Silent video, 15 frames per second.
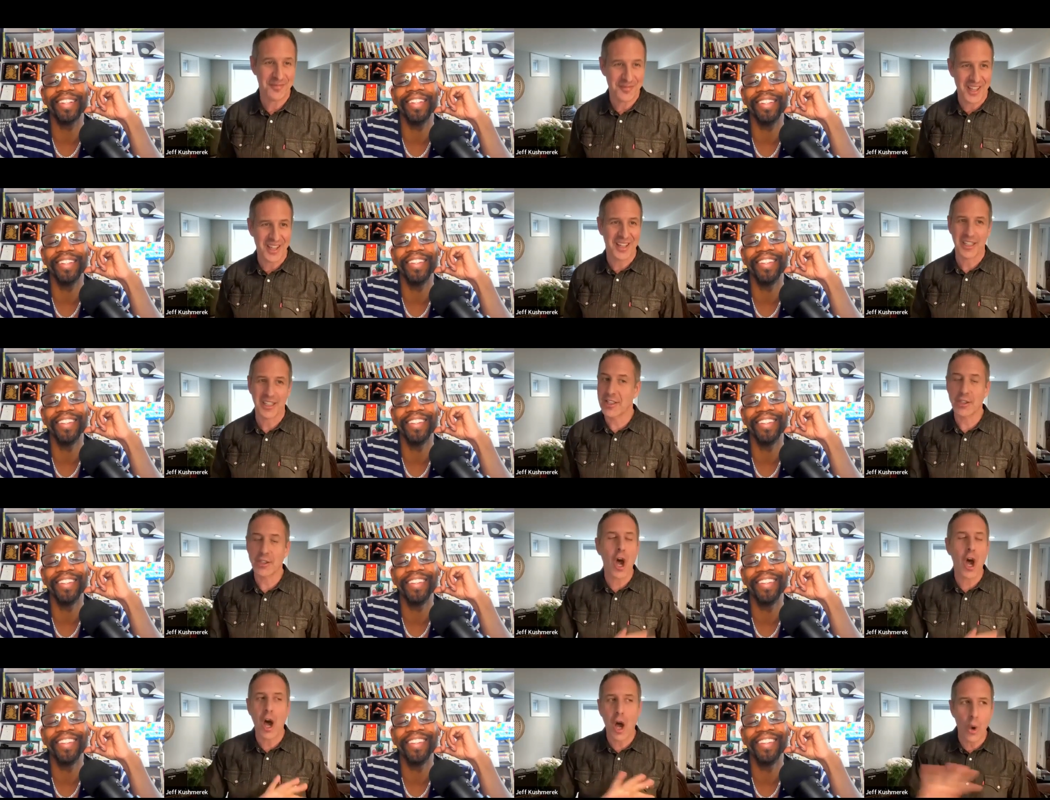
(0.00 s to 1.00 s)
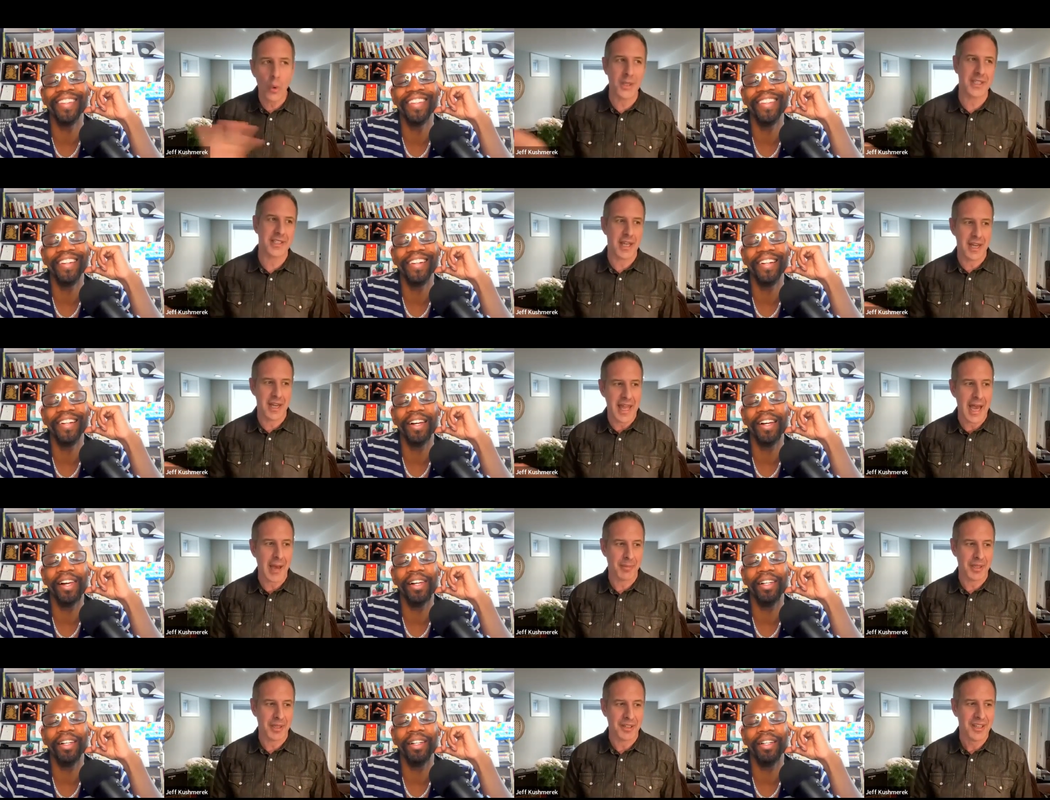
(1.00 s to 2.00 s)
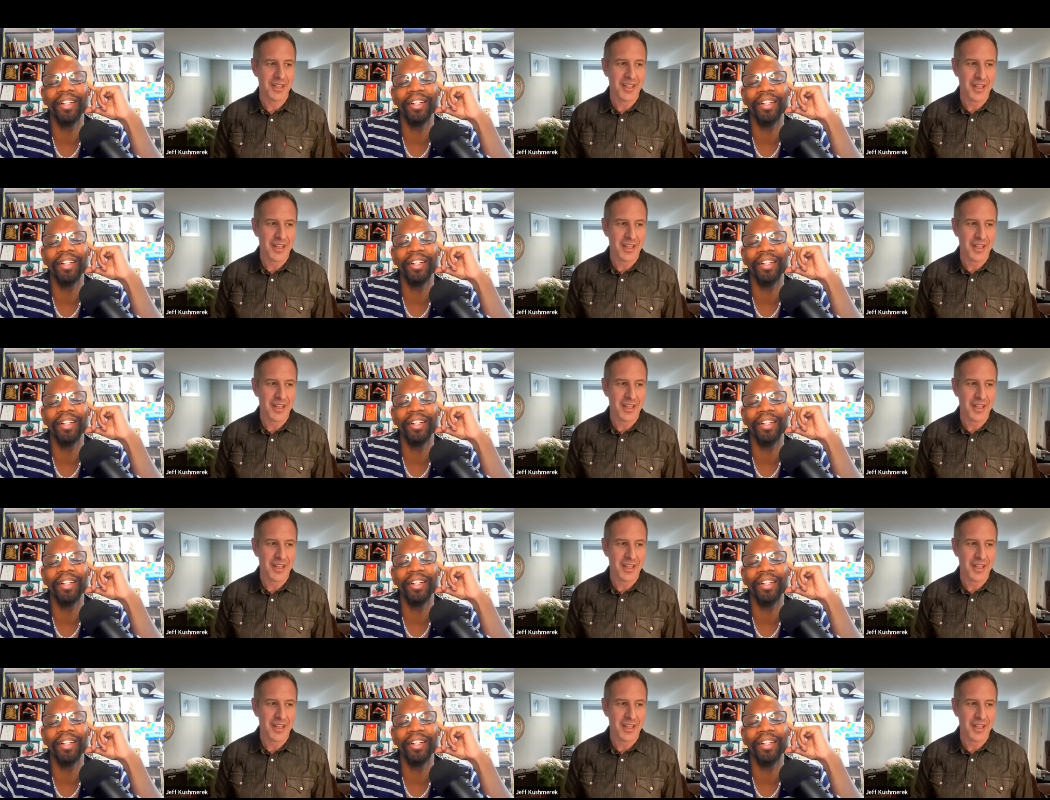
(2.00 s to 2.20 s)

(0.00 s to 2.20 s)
Speaker 1: Right. it's always going to happen.